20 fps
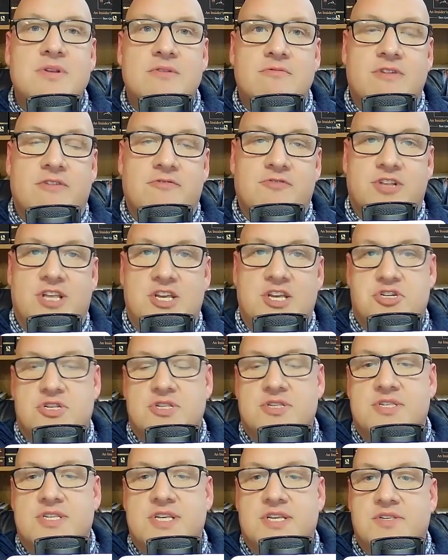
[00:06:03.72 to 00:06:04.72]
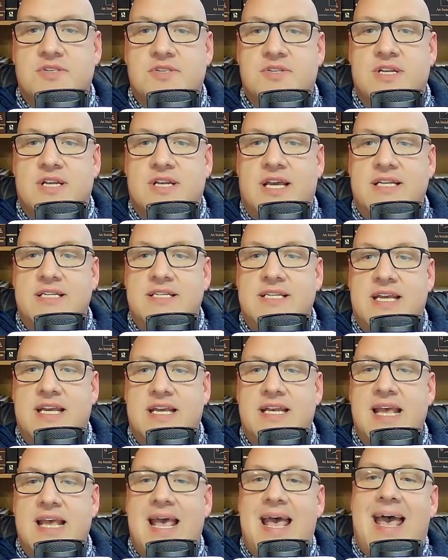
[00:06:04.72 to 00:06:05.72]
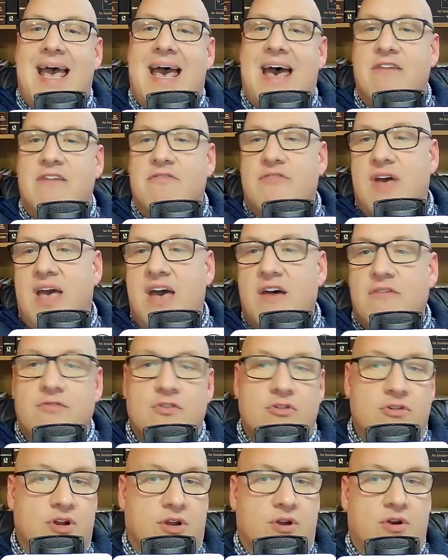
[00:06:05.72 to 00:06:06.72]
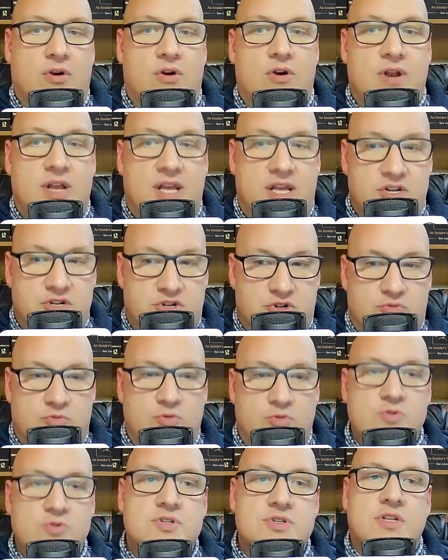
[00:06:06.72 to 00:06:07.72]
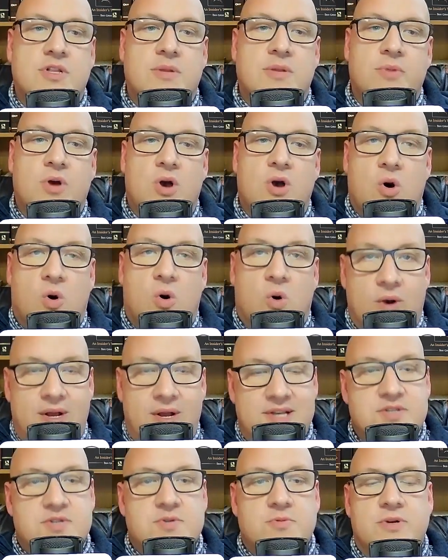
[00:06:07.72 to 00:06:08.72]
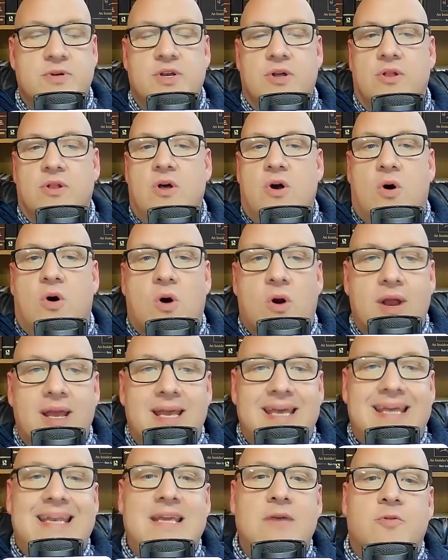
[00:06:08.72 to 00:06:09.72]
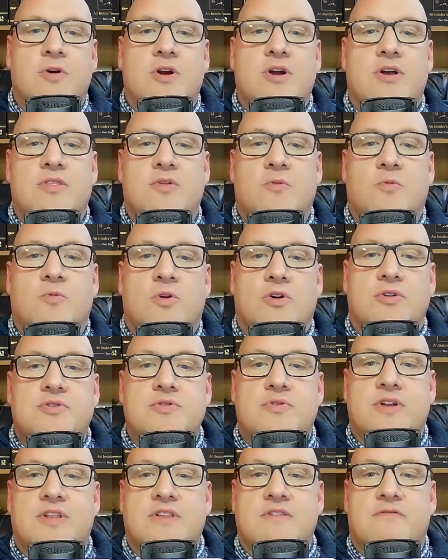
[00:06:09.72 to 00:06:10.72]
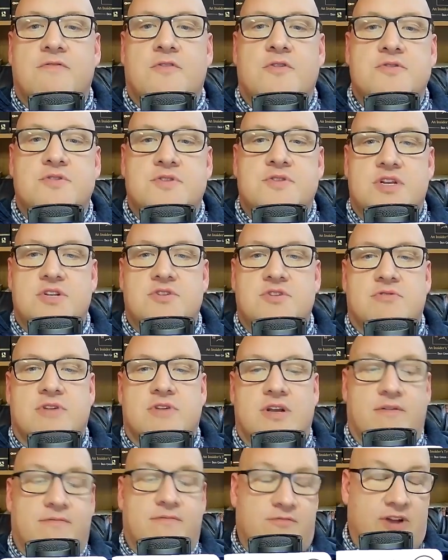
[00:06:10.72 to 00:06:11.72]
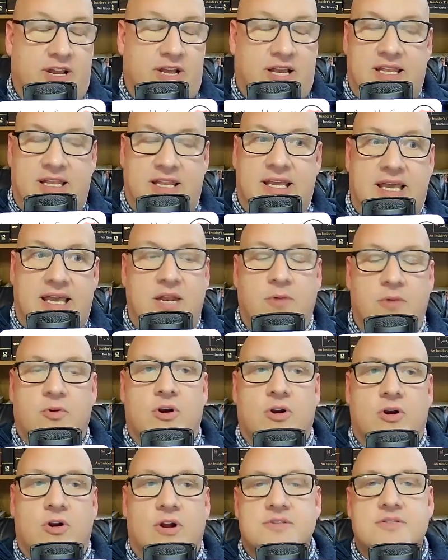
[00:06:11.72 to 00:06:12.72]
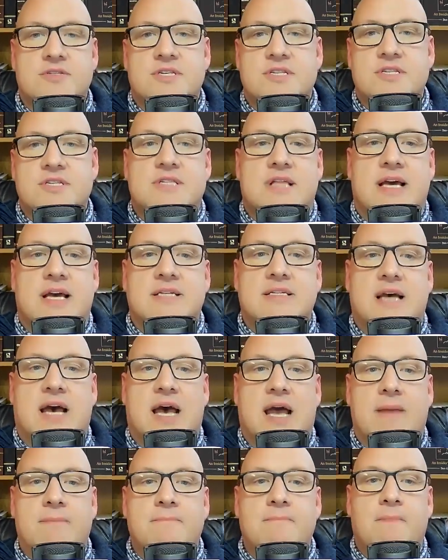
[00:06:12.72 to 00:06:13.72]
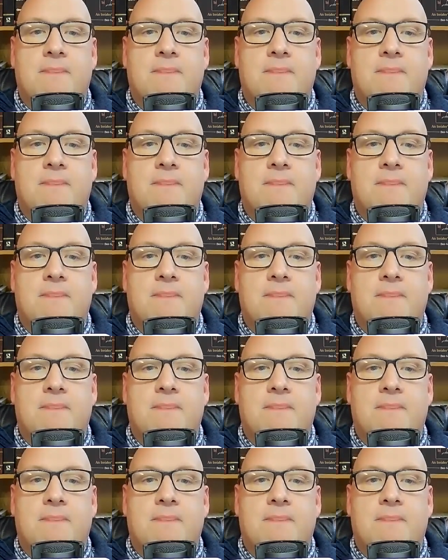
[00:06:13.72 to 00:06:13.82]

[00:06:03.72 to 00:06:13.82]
in Revelation 6 to 19 have ever occurred in Jerusalem or Israel or anywhere in the world during the first century, or frankly, anywhere else since that time.